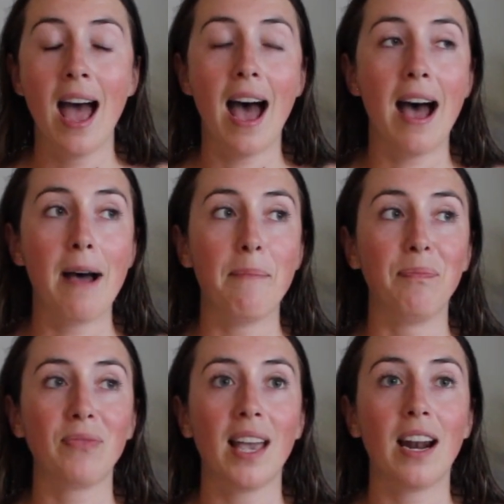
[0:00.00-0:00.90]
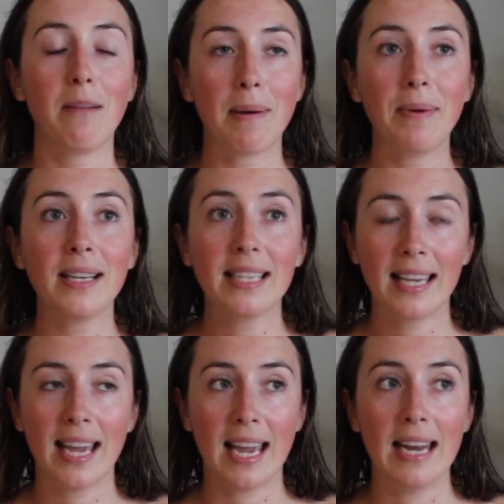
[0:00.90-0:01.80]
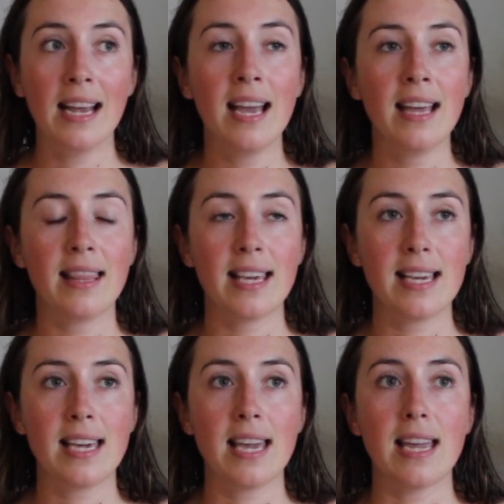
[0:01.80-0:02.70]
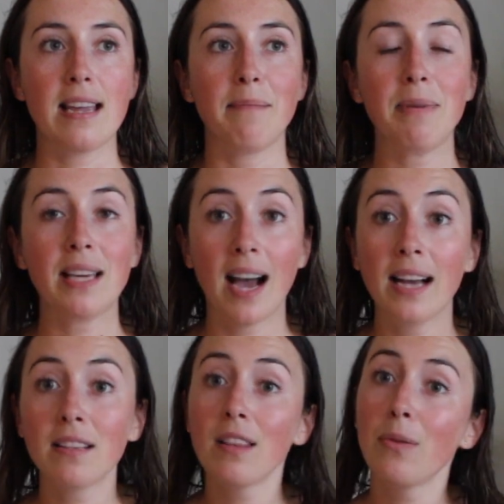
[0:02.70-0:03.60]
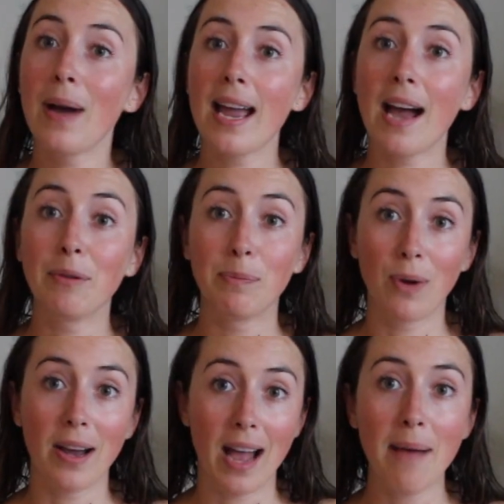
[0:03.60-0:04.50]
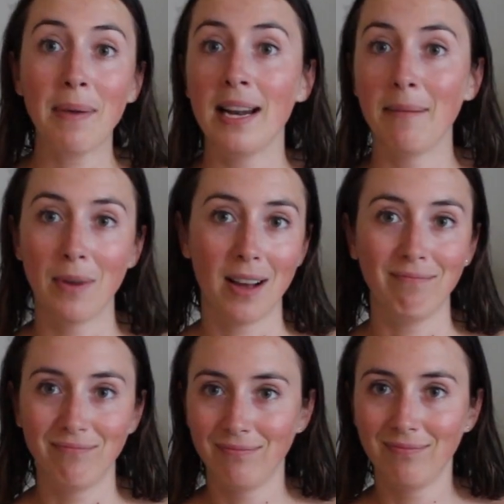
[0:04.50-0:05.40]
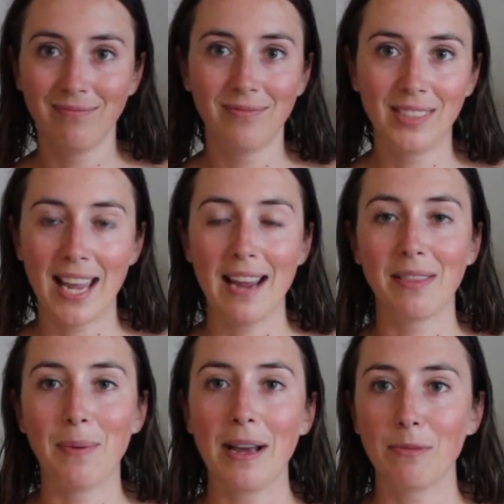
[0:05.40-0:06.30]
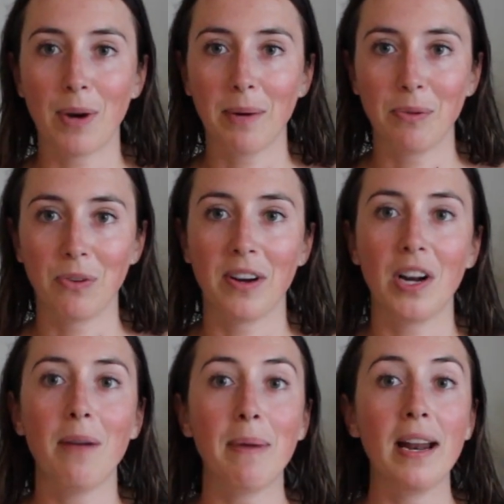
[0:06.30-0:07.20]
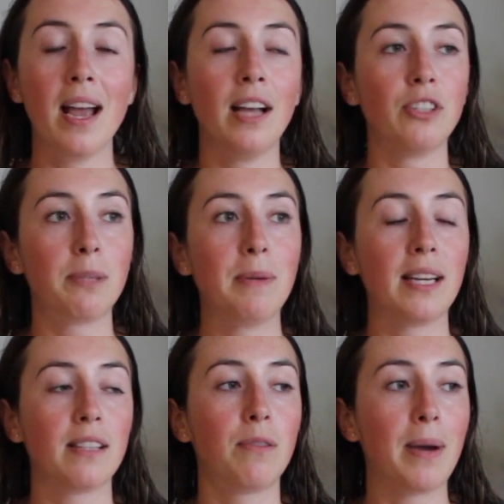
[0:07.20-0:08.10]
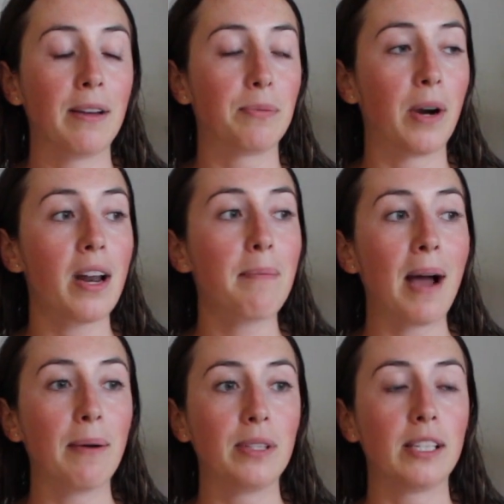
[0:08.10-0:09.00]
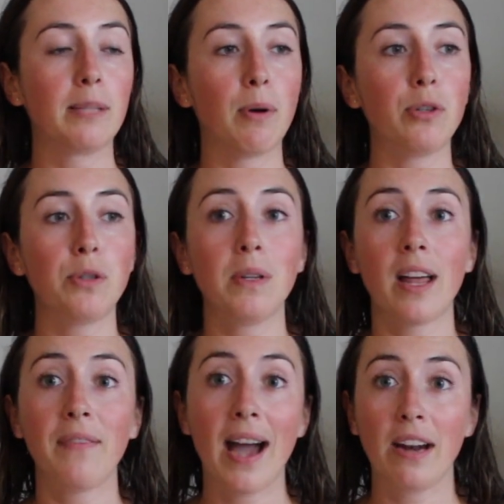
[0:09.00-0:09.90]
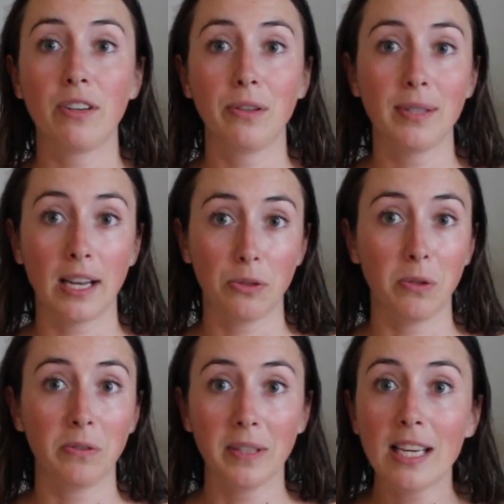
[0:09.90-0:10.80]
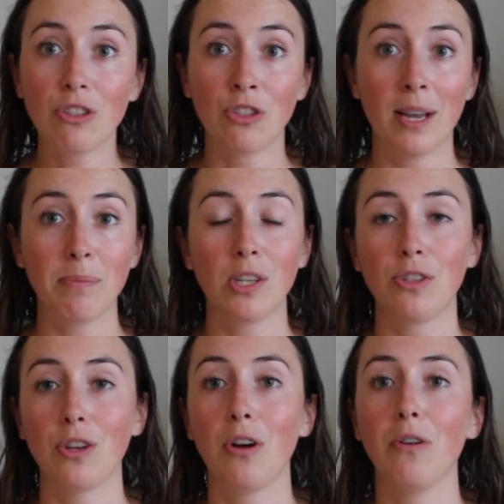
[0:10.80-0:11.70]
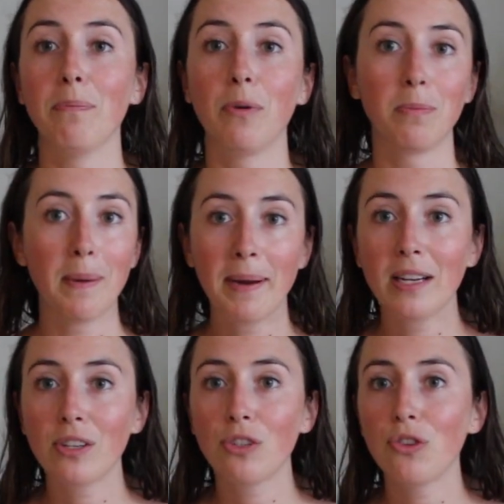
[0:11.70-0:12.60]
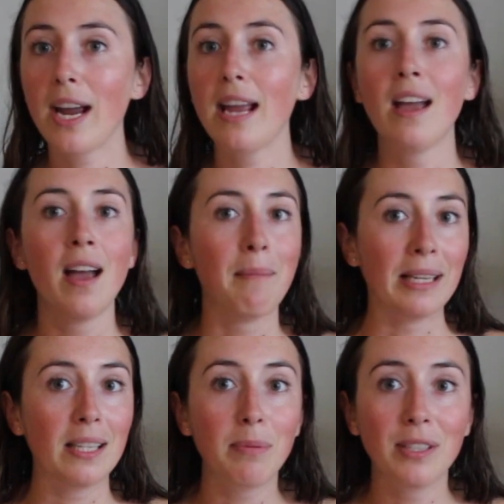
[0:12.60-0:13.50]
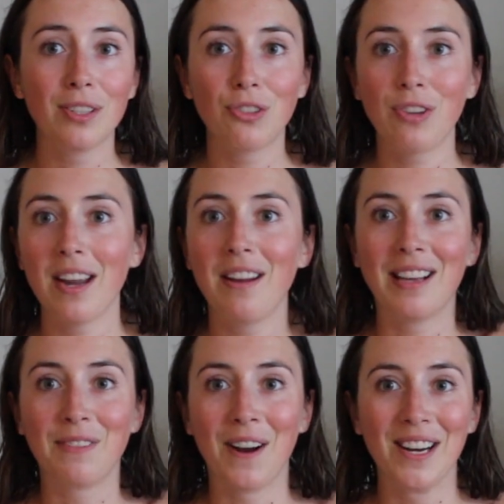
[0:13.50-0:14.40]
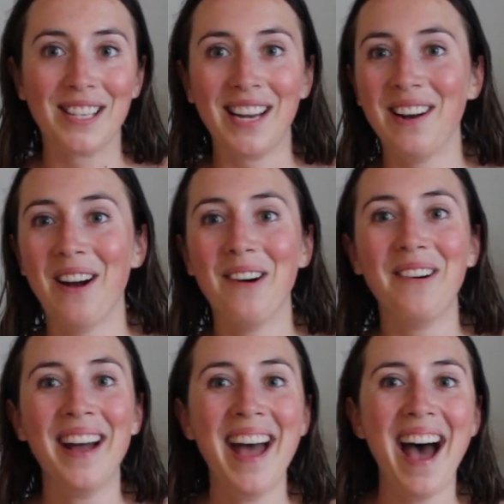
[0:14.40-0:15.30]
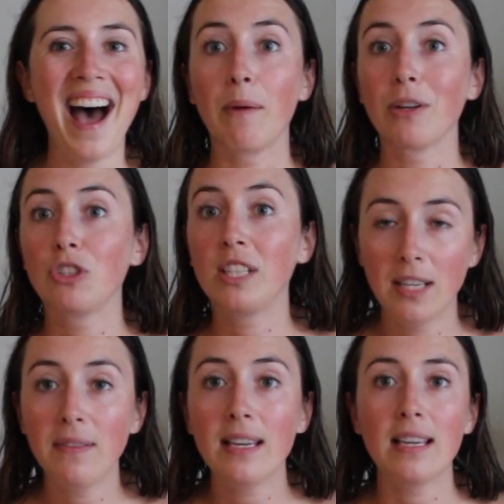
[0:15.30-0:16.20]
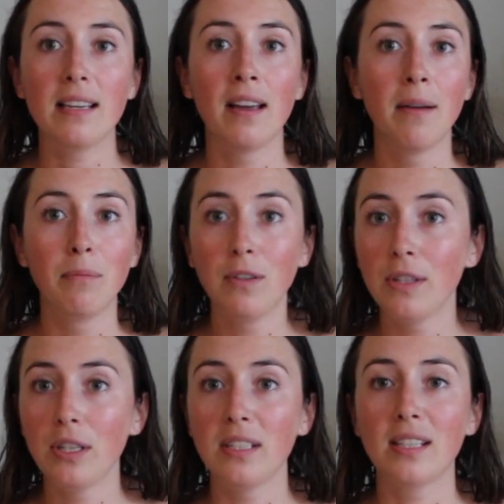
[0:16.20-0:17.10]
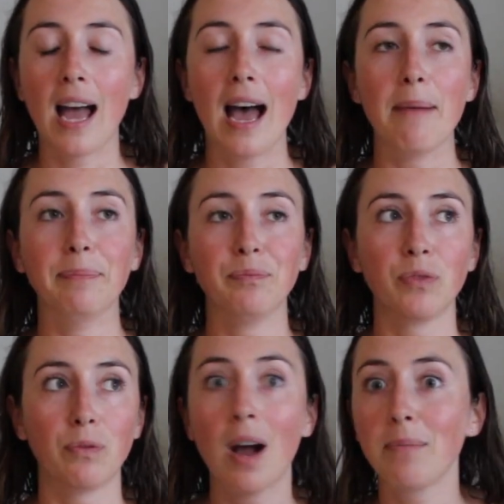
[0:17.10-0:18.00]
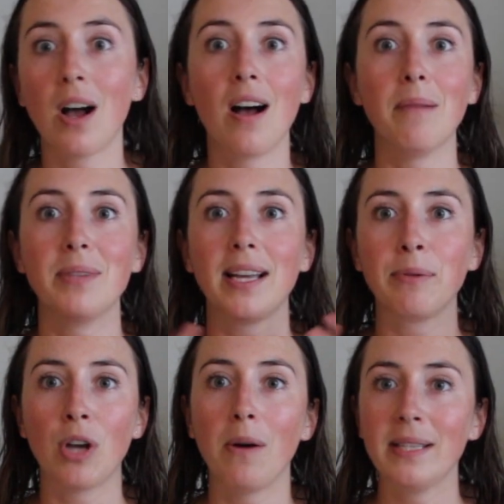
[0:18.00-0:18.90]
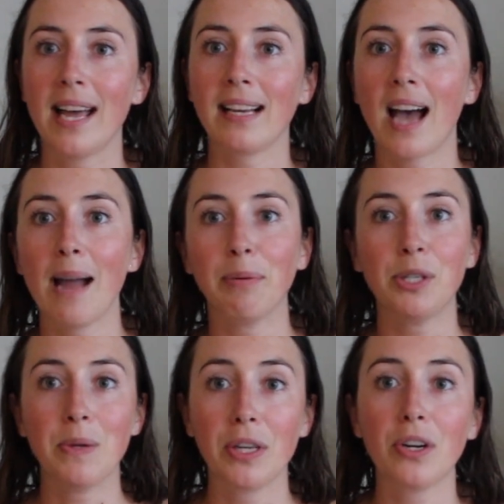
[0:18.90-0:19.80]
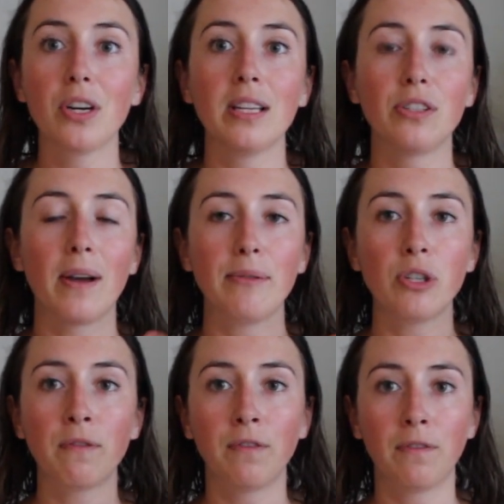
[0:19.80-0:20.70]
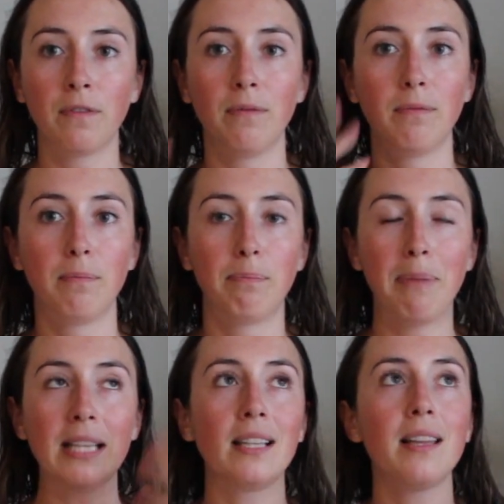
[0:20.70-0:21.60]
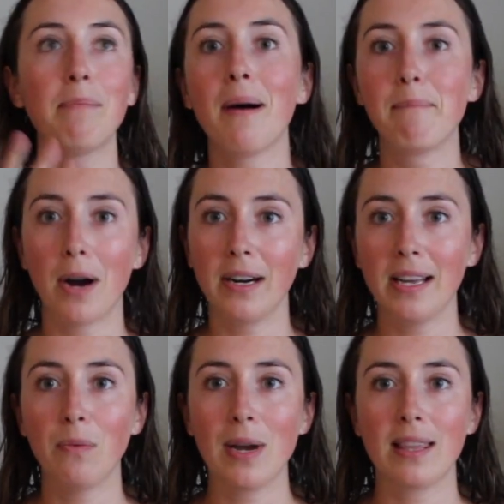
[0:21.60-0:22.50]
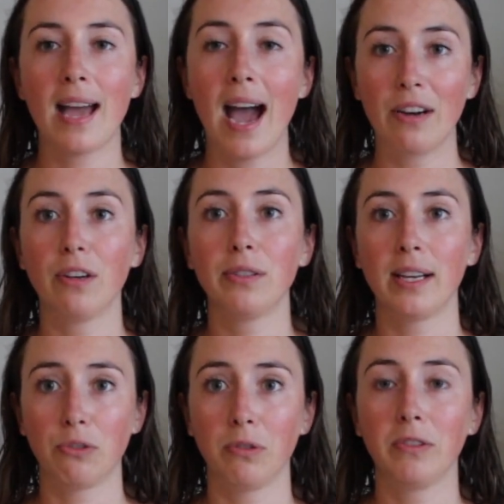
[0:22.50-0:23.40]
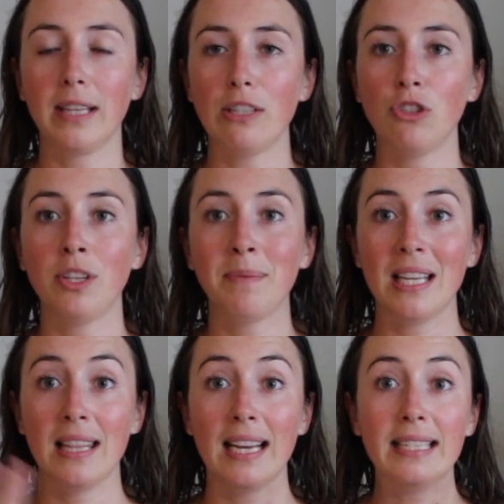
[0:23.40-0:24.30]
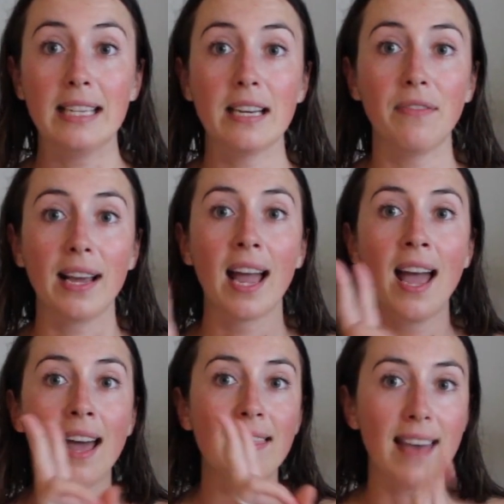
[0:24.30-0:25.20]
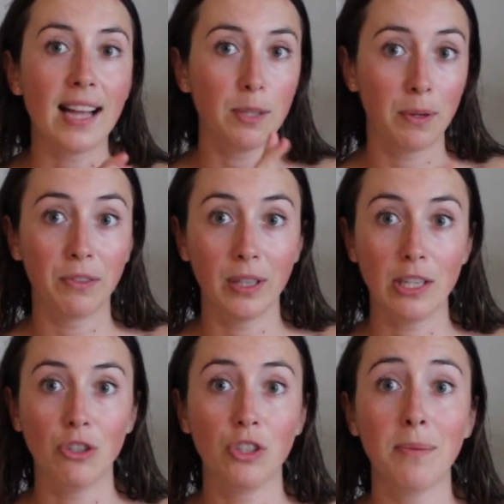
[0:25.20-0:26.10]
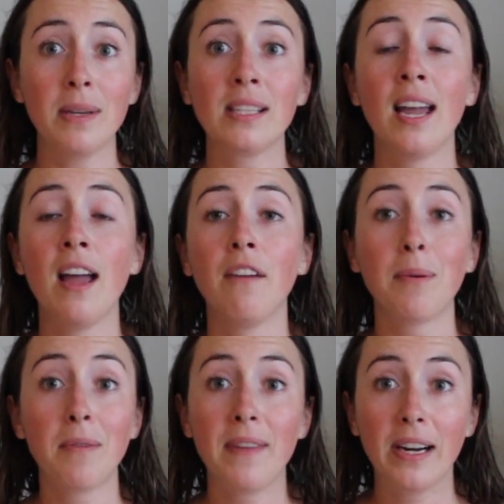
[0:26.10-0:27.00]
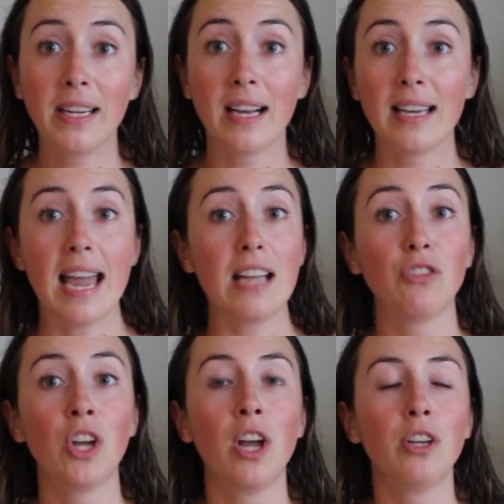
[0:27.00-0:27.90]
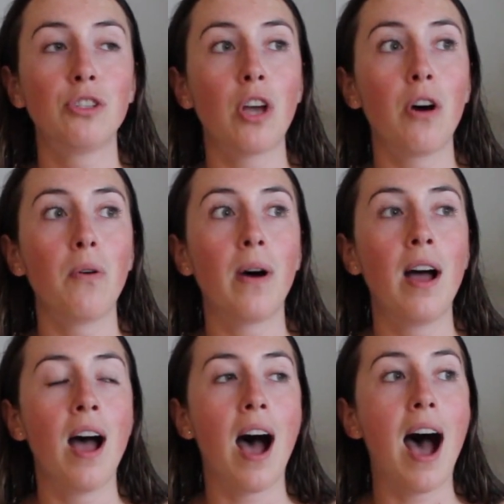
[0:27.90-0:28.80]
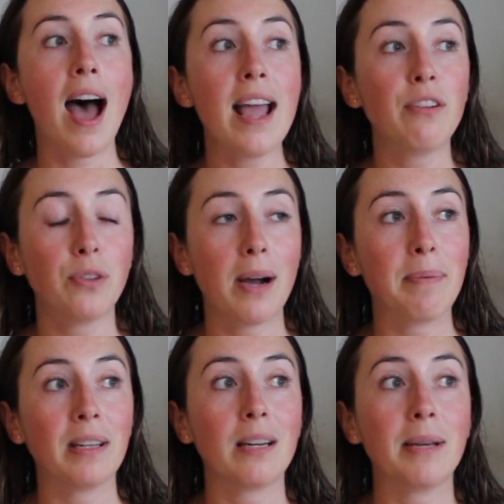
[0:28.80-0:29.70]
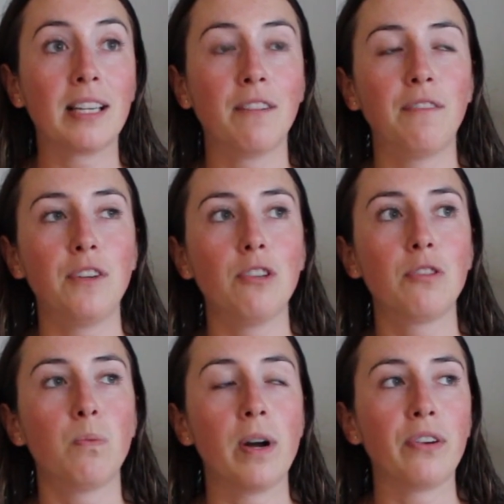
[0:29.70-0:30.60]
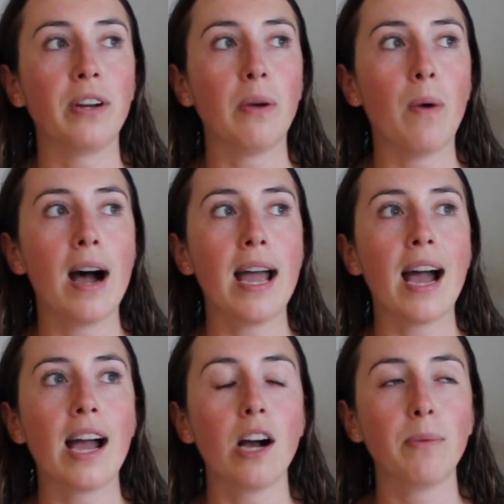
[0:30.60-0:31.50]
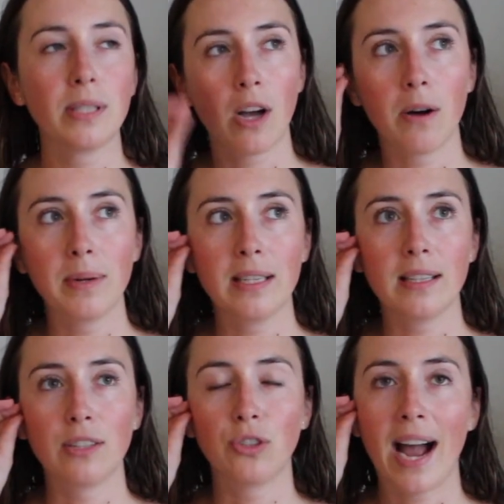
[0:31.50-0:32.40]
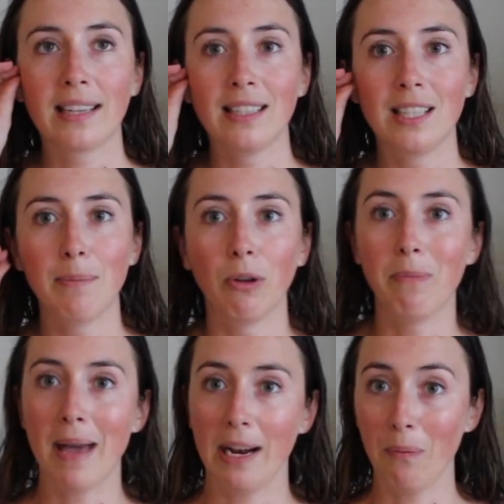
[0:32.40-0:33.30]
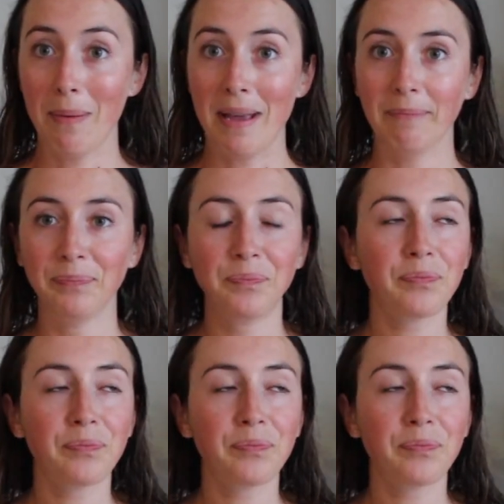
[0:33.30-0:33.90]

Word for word: Um, and I remember as a kid thinking, because of the way I was brought up, and I'm not saying the way I was brought up was wrong at all, but just because of the way I was brought up, I was exposed to a lot of heterosexual relationships. So both my parents are straight, my siblings are straight as far as I know, but I watched T V, movies, um, rom-coms, like it was always that guy pursuing the girl, and so I was just basically bombarded with heterosexual relationships and the idea of like, that's what a relationship is from a very young age. So I grew up a little bit confused, wondering why I was always attracted to both men and women.